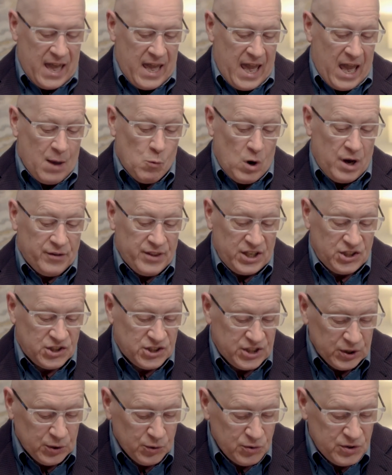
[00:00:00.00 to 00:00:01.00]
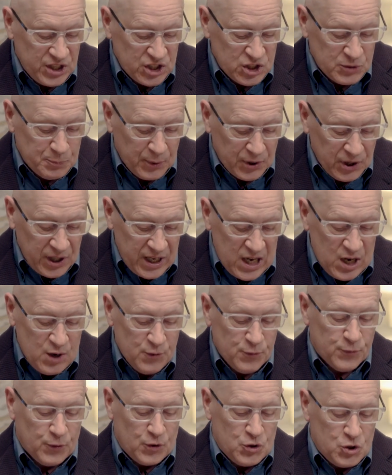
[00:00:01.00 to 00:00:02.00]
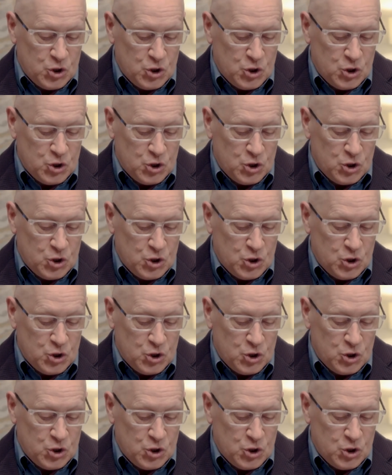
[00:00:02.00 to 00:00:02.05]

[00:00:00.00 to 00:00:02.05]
And while they still disbelieved for